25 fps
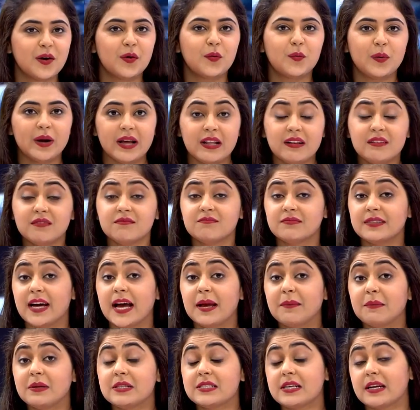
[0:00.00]
Well,
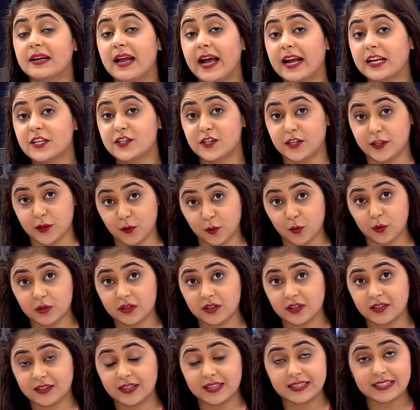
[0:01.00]
diamonds are actually
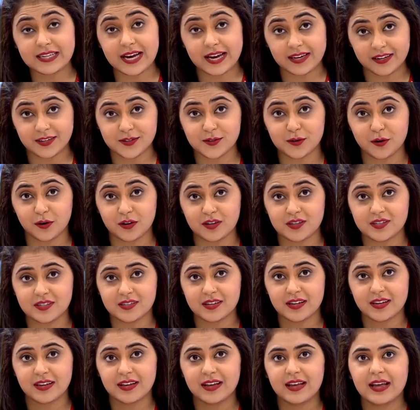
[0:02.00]
older than dinosaurs.
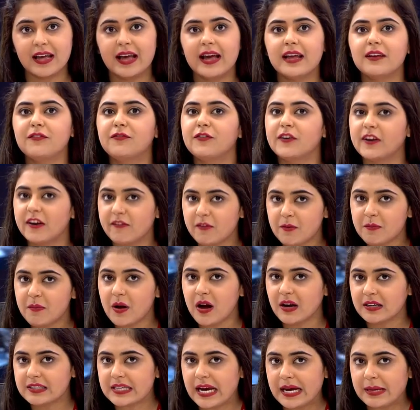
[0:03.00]
And
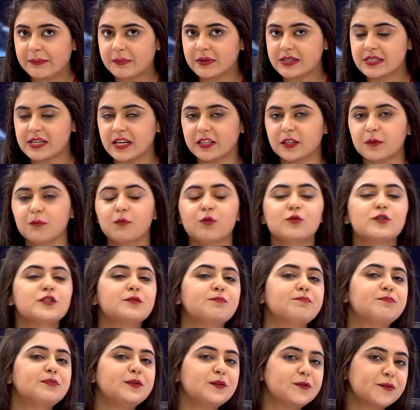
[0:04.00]
Forevermark diamonds are the
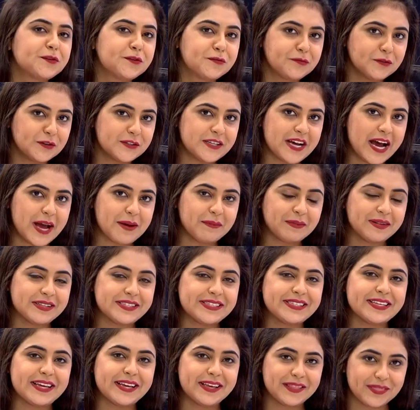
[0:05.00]
most beautiful
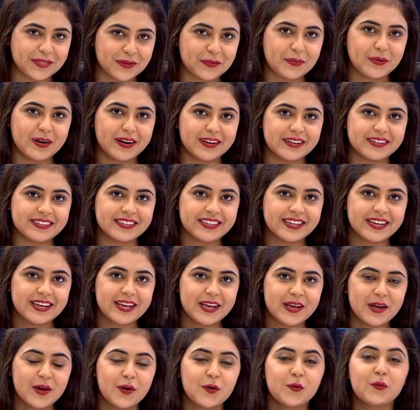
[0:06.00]
diamonds in the world.
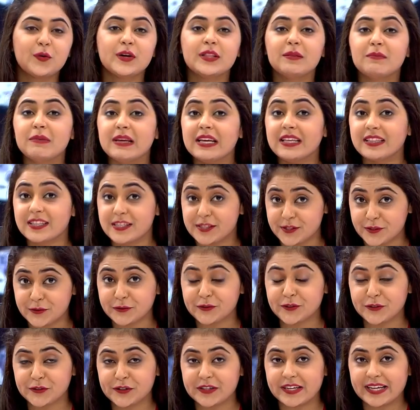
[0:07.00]
With me in the
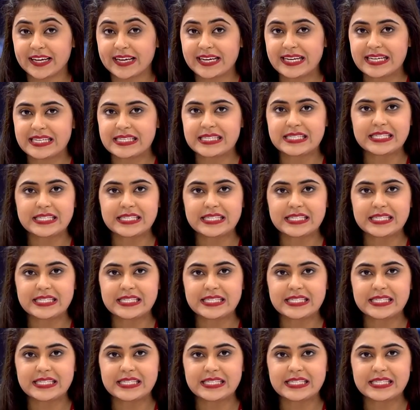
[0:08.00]
studio today is